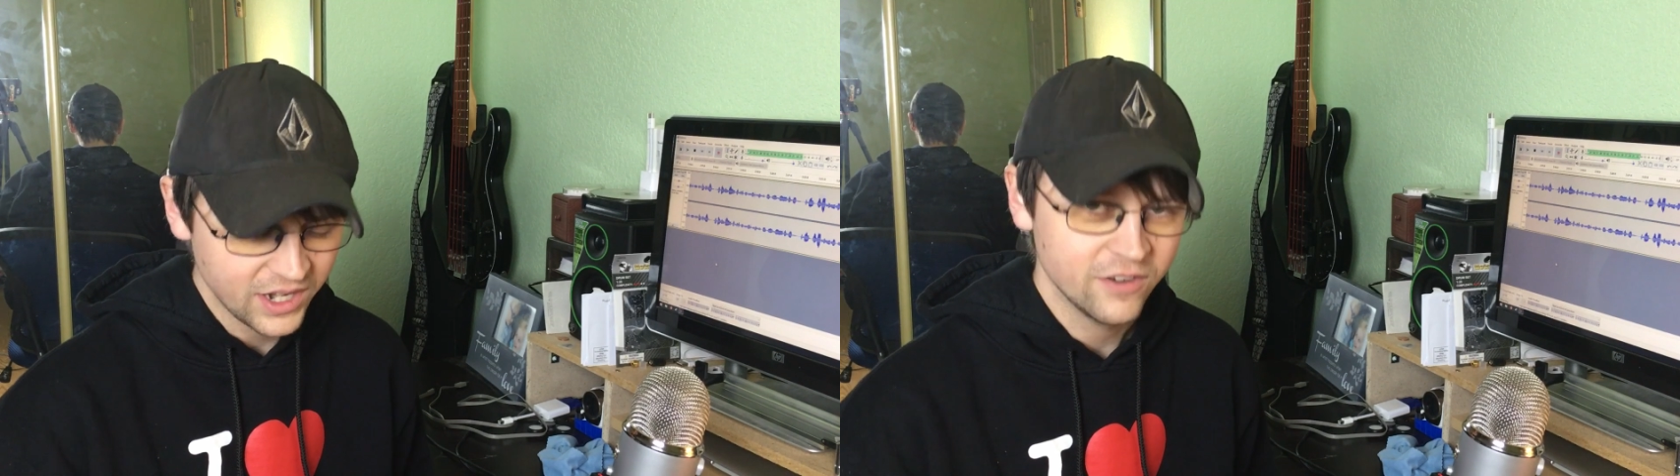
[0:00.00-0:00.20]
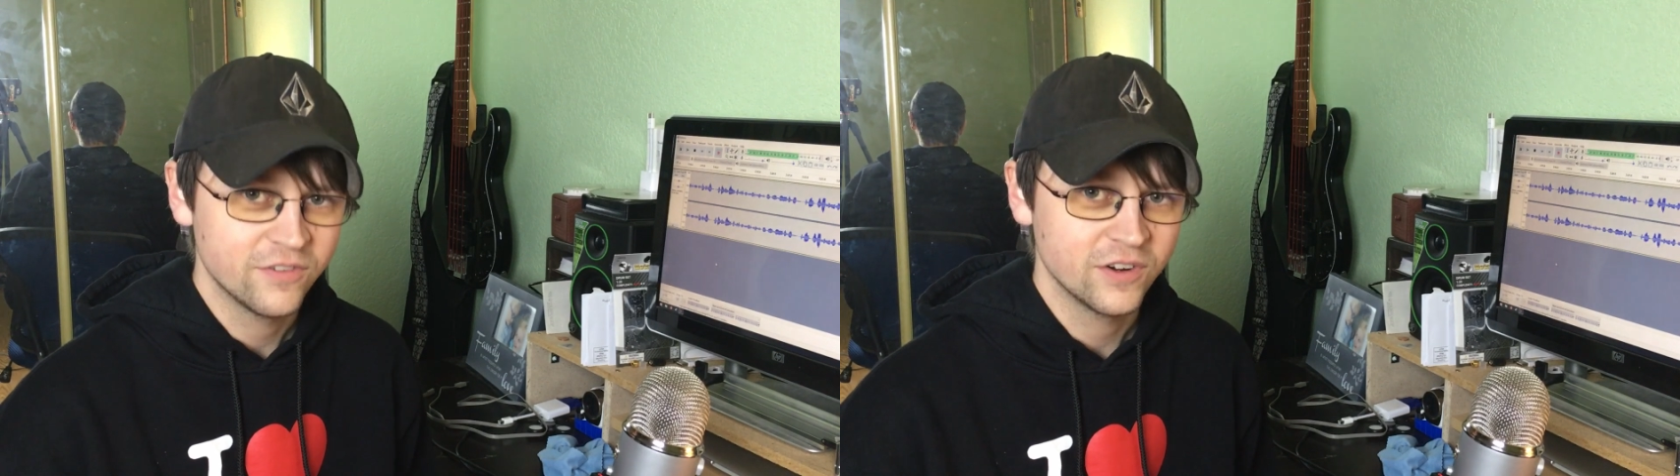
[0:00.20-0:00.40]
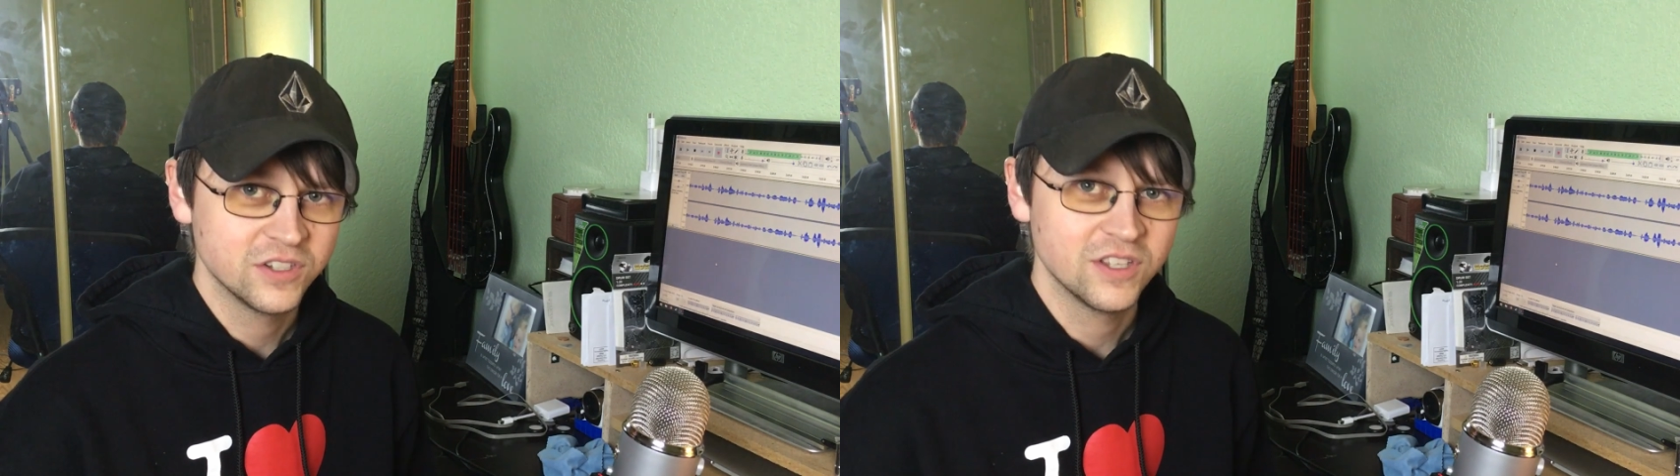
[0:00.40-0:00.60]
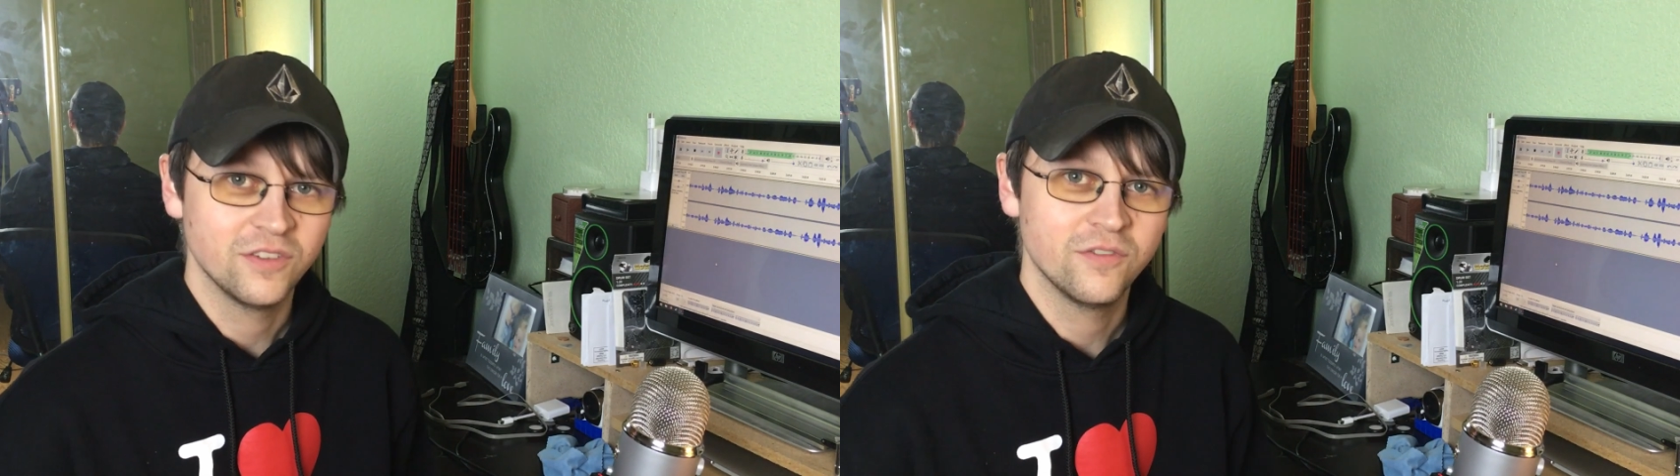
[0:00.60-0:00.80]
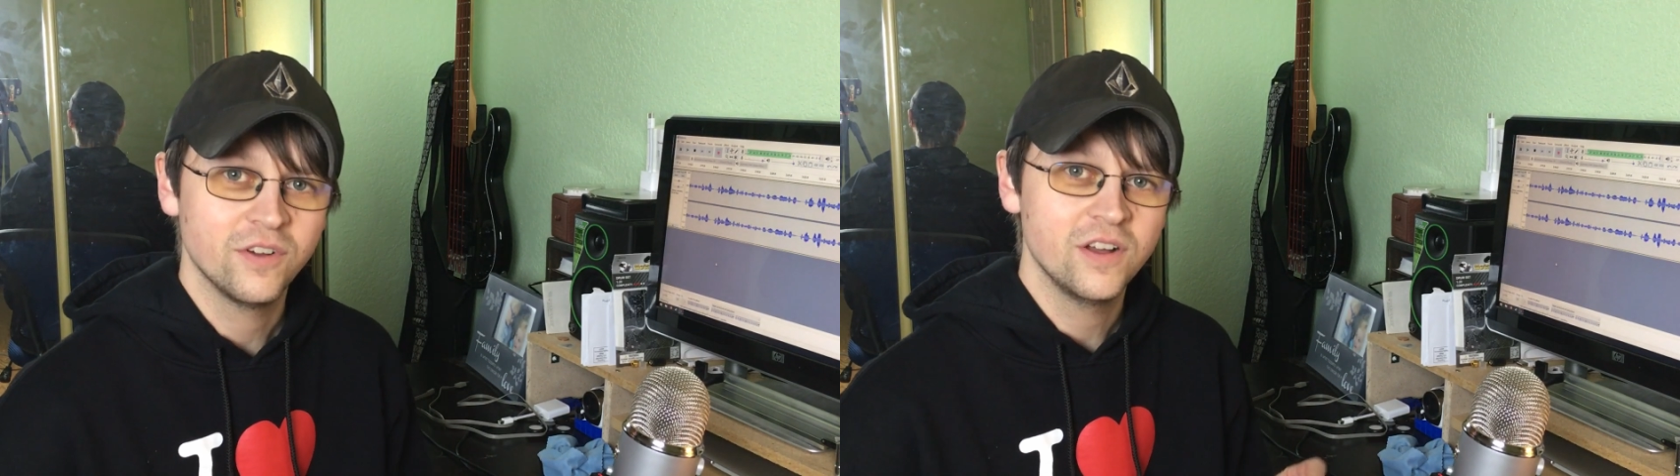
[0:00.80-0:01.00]
it in at first,
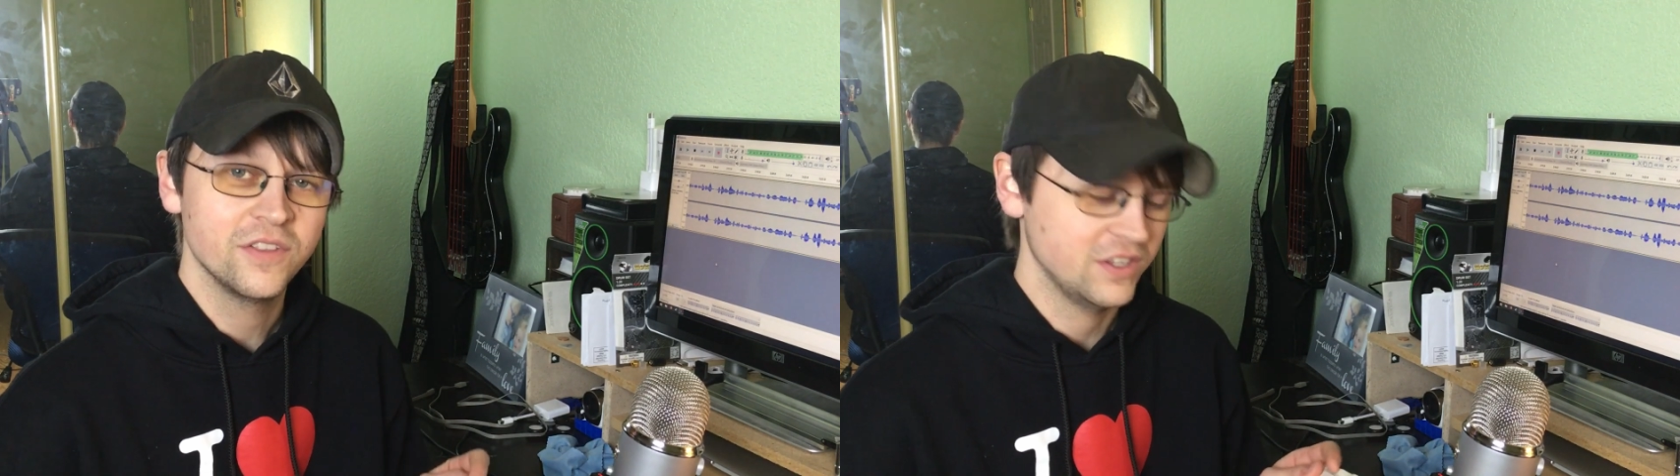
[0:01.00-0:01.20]
if you follow